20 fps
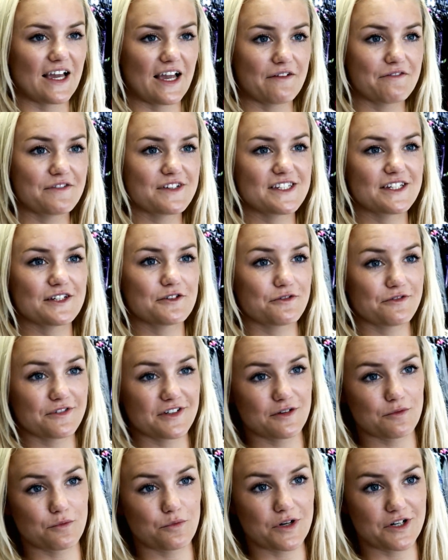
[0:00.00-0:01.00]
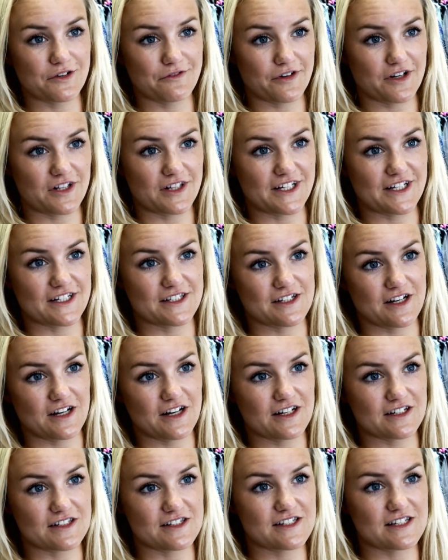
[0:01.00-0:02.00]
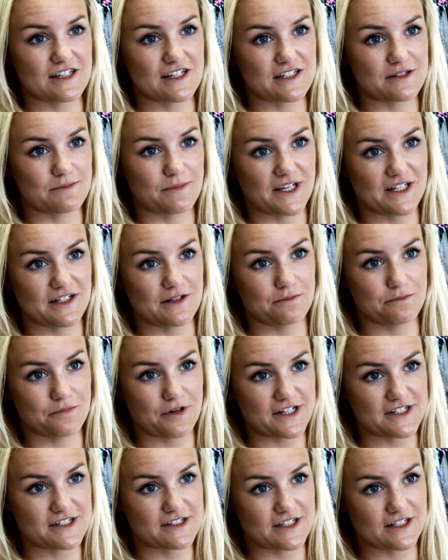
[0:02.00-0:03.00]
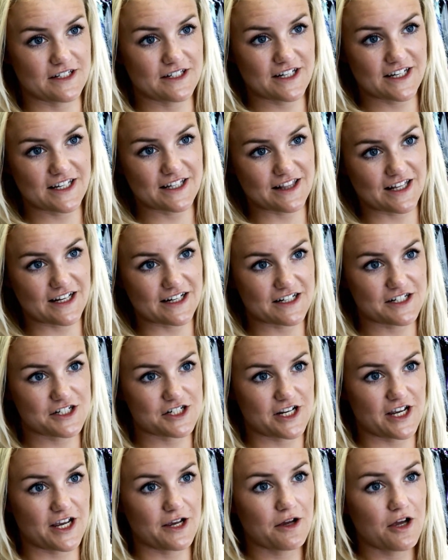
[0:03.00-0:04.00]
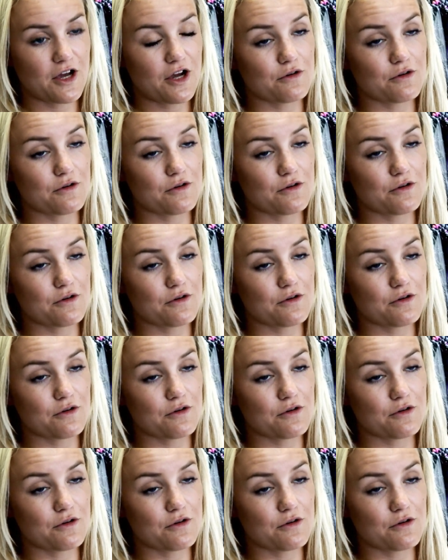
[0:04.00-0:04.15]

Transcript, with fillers: Every single one of our leotards is made in Preston in Lancashire,